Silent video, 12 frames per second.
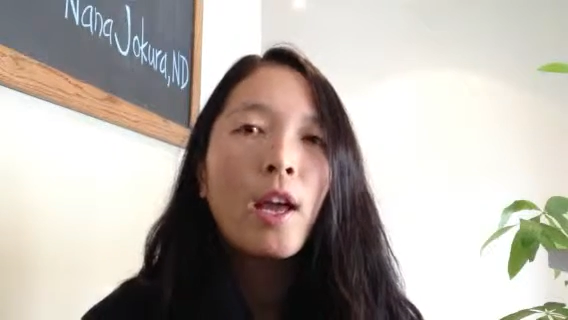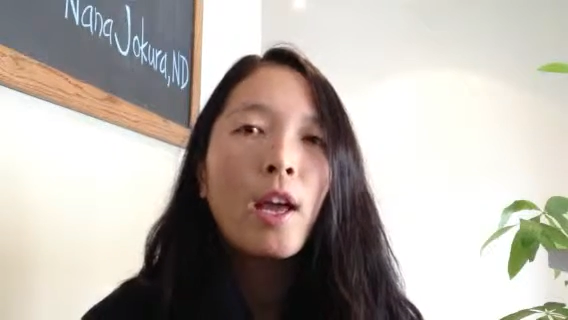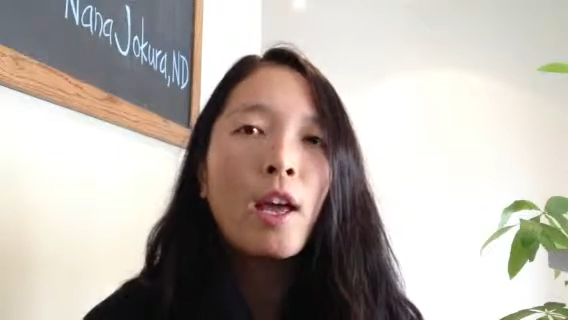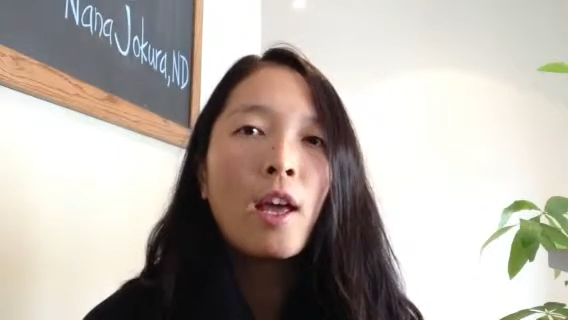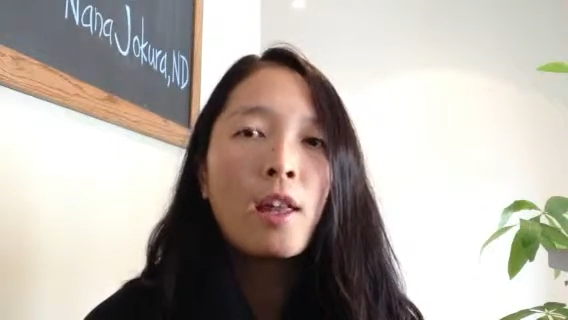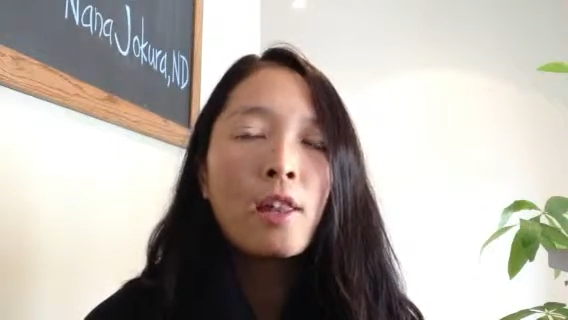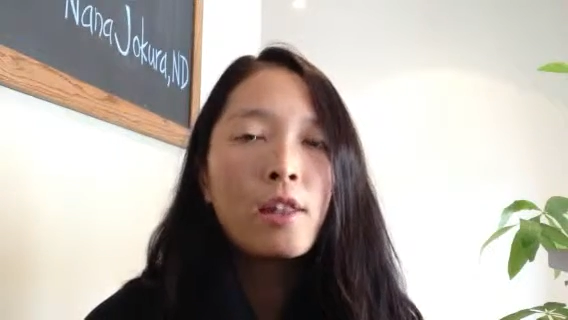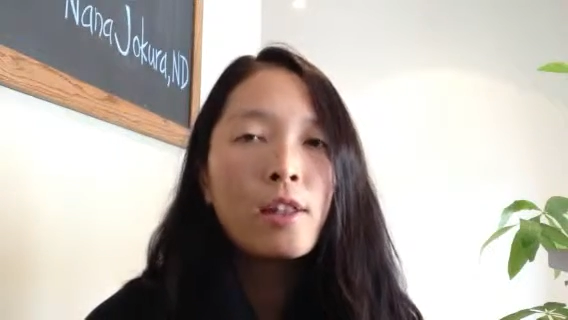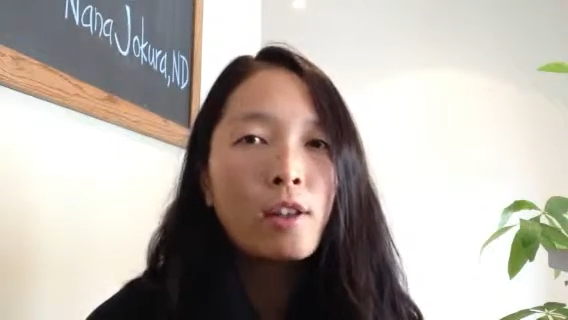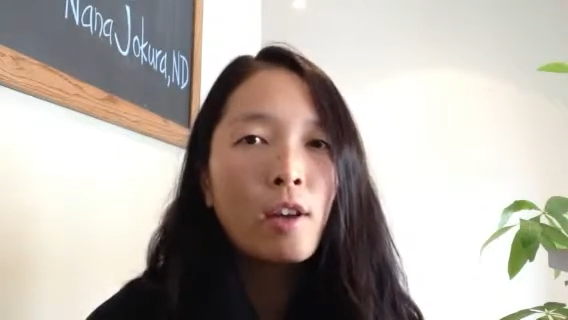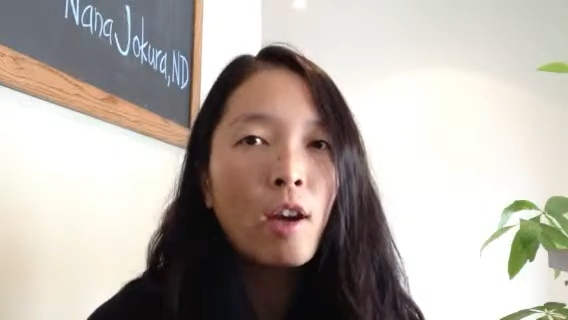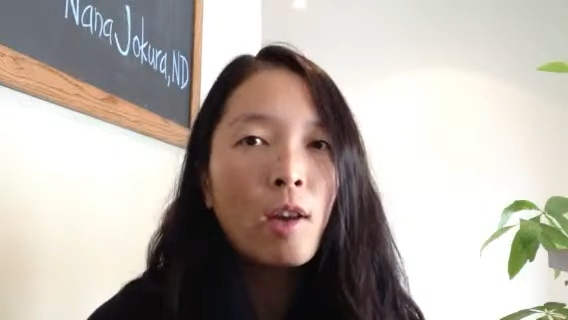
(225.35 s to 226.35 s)
and
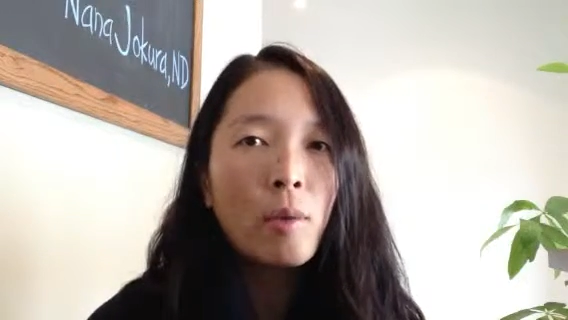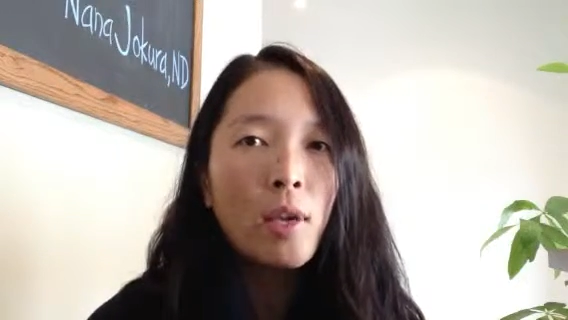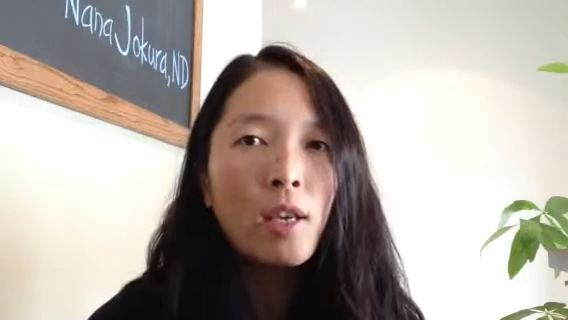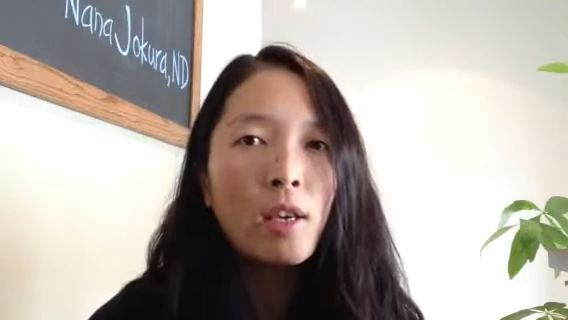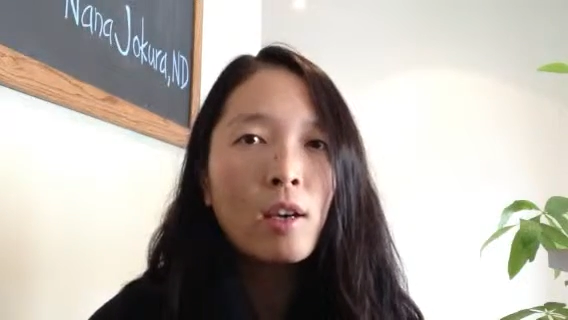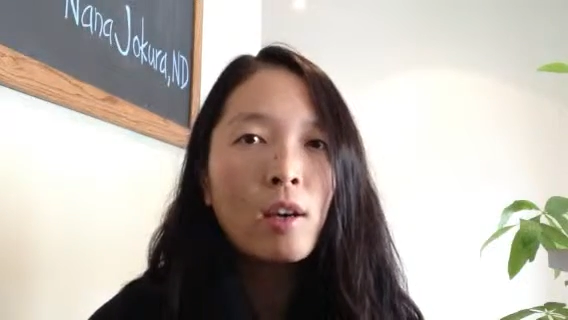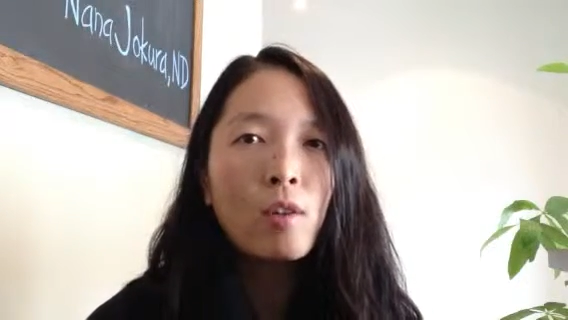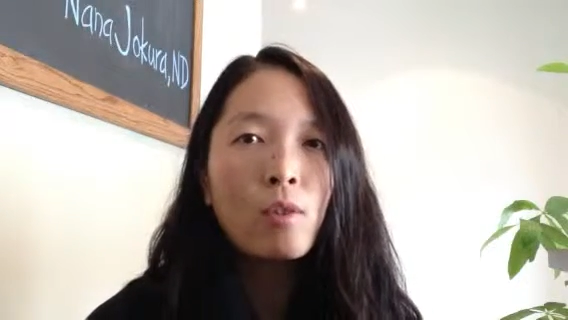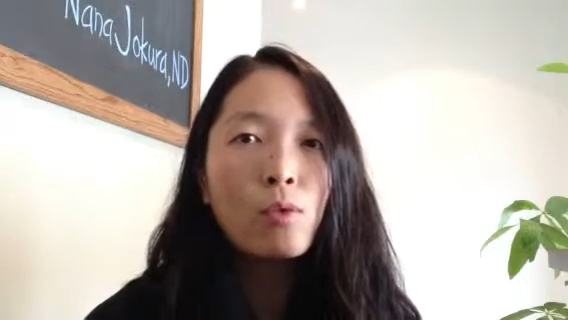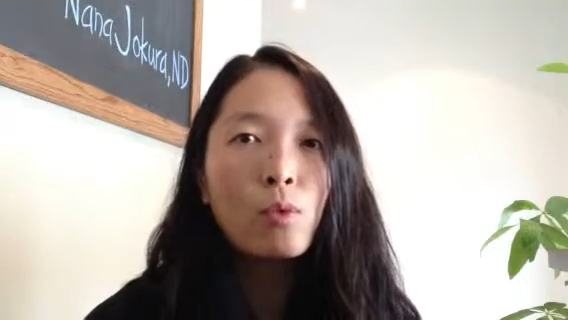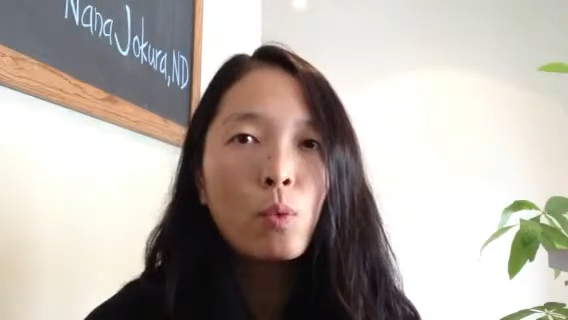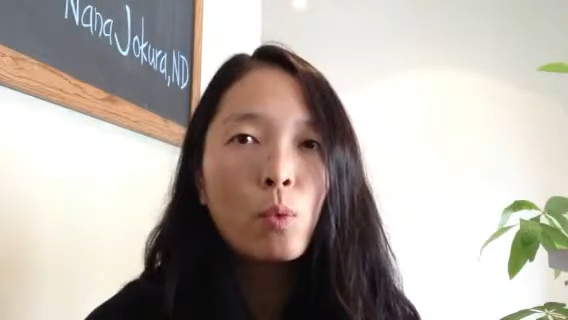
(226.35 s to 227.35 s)
the timing
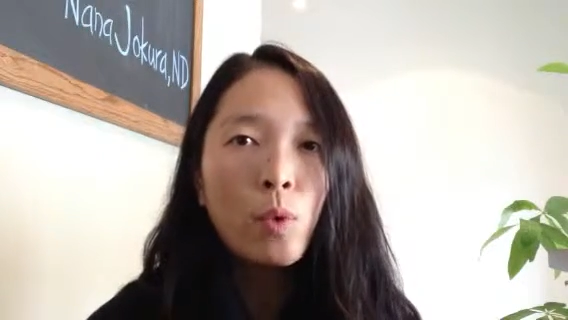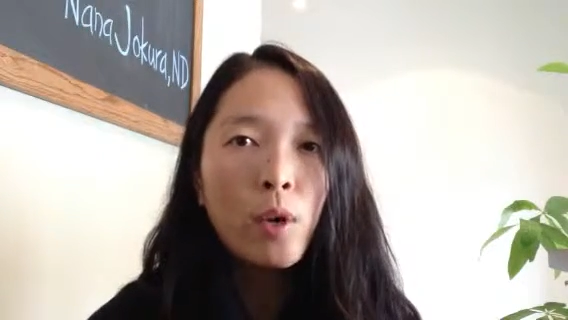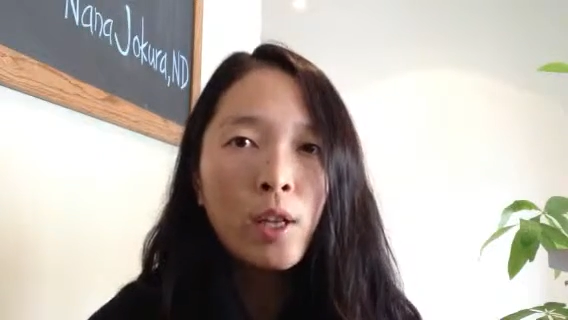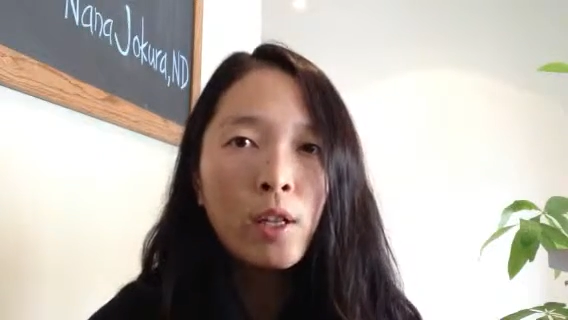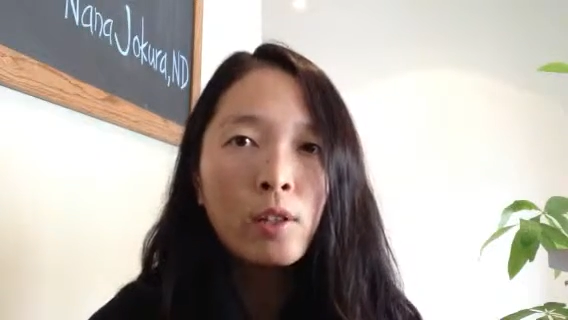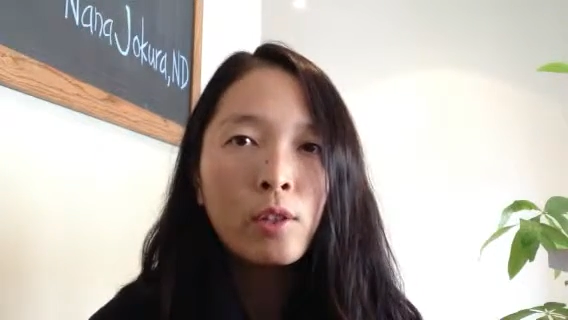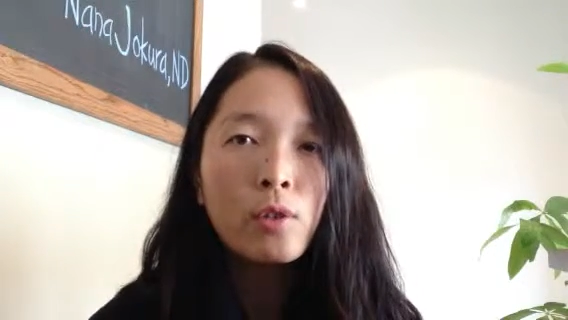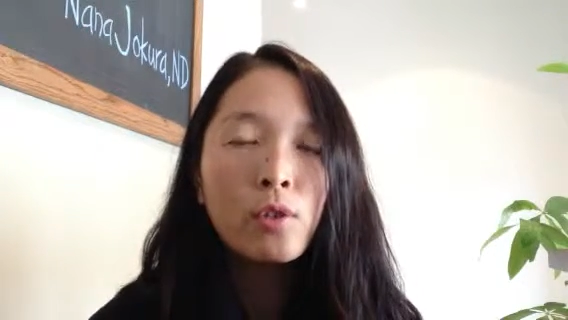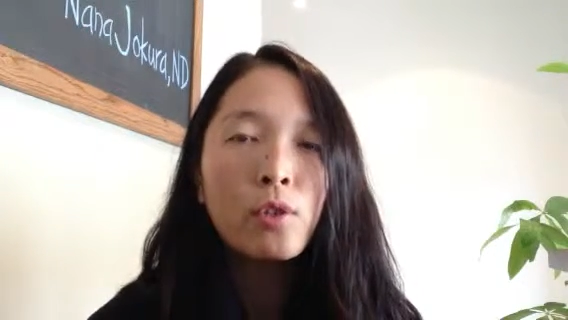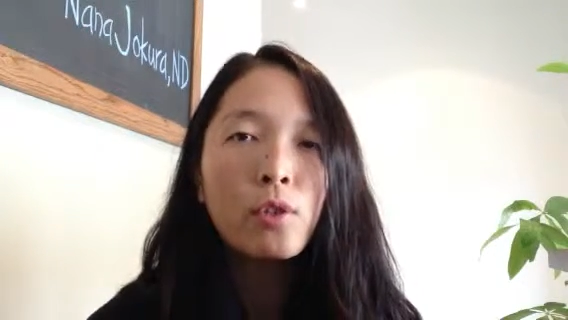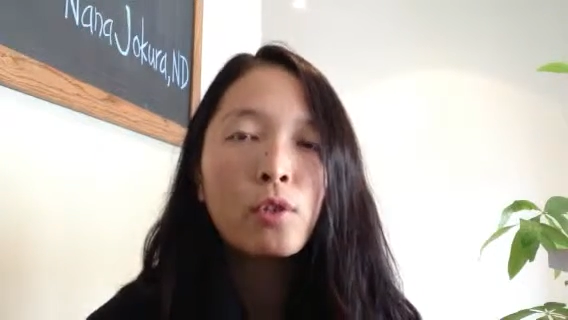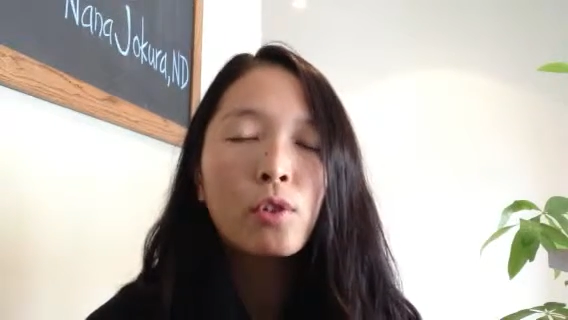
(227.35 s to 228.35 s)
of when you
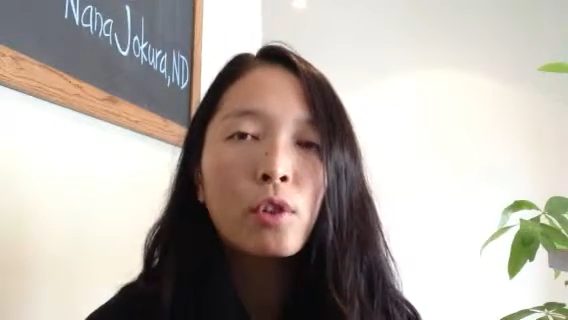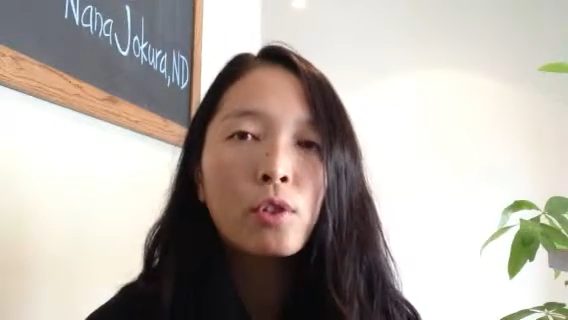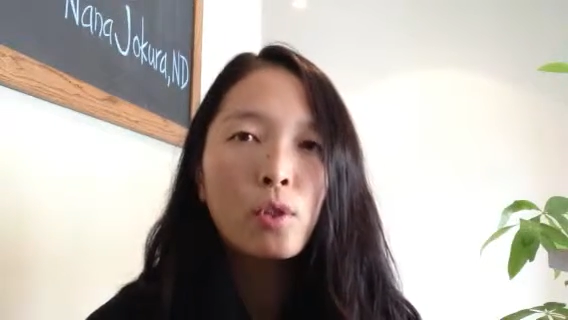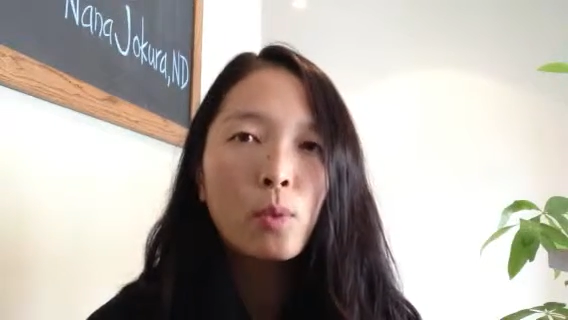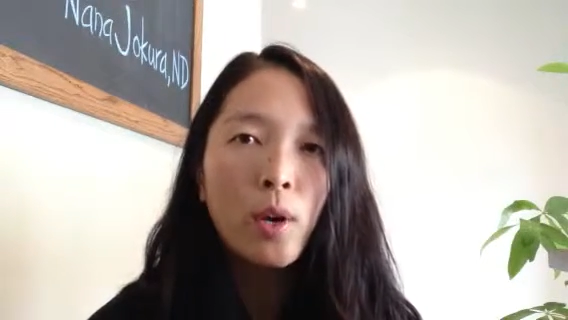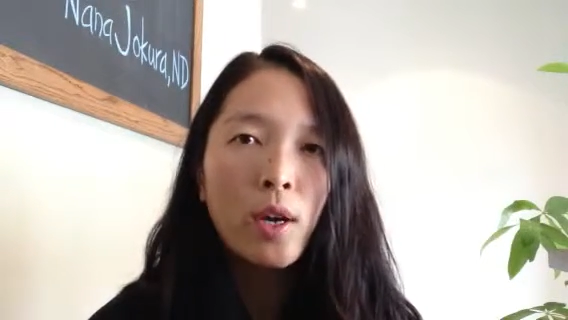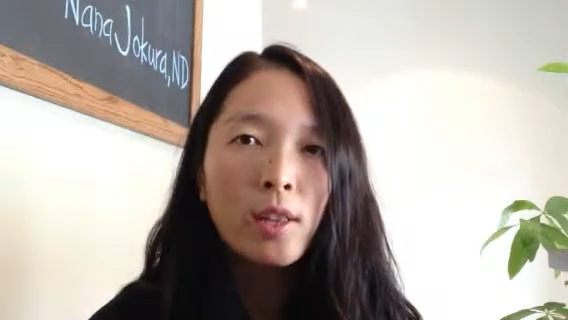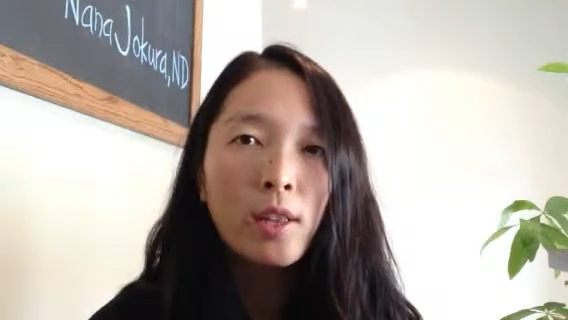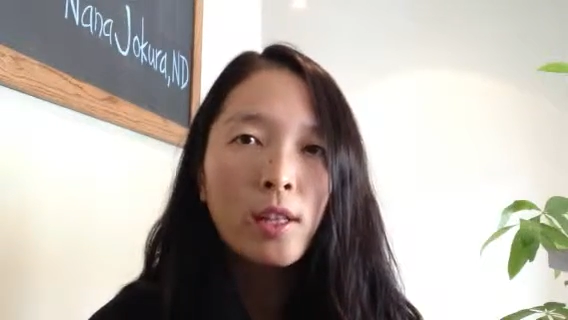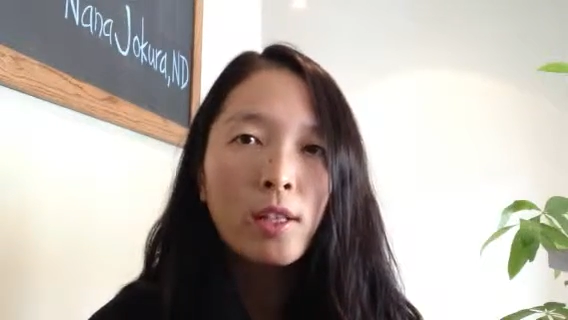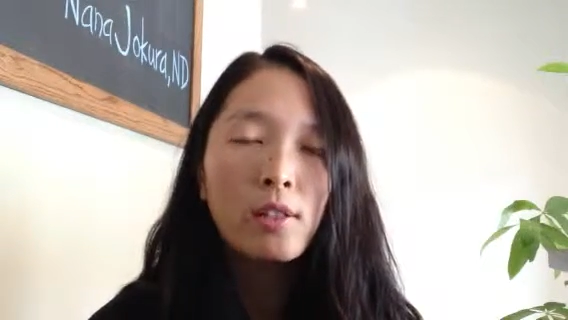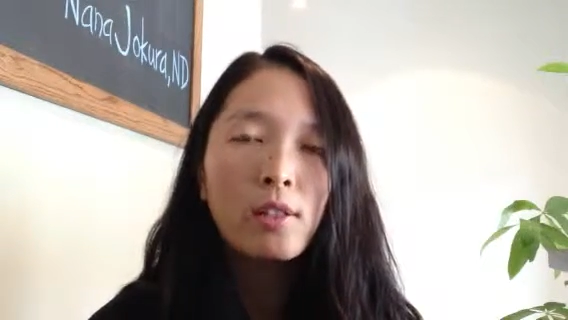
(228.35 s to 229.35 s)
should start to wind
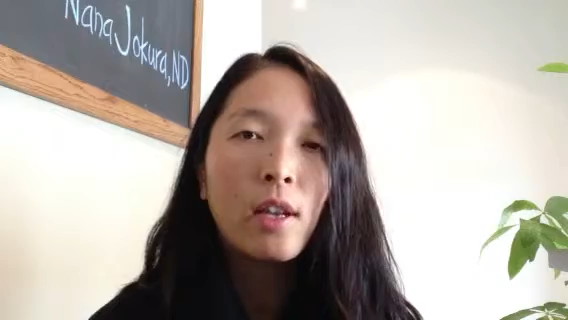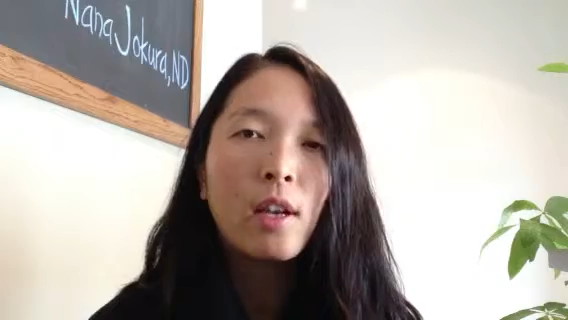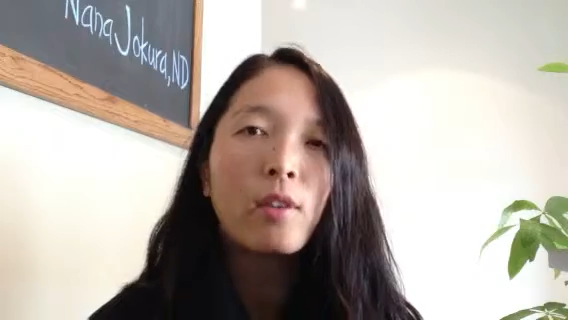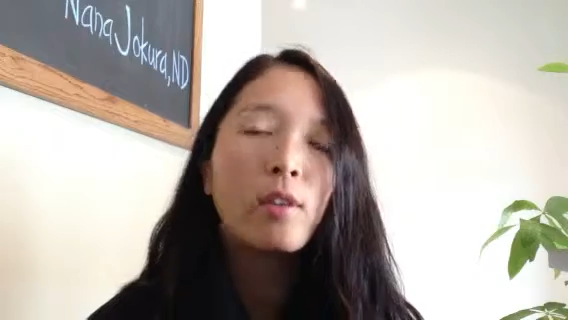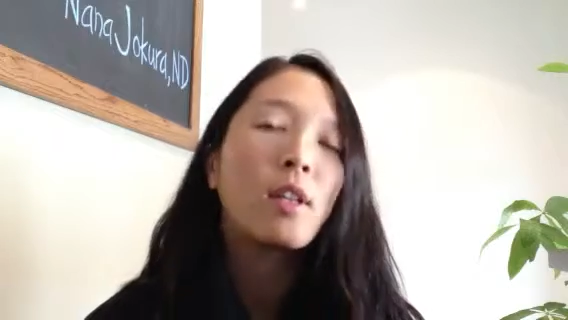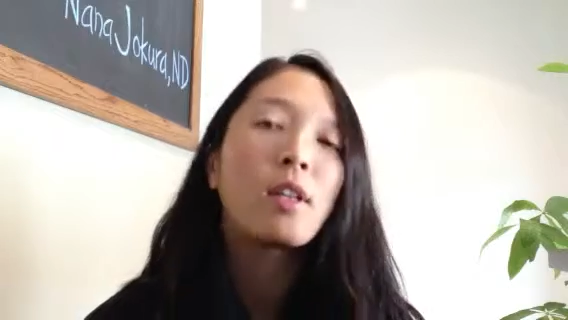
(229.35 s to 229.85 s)
things down,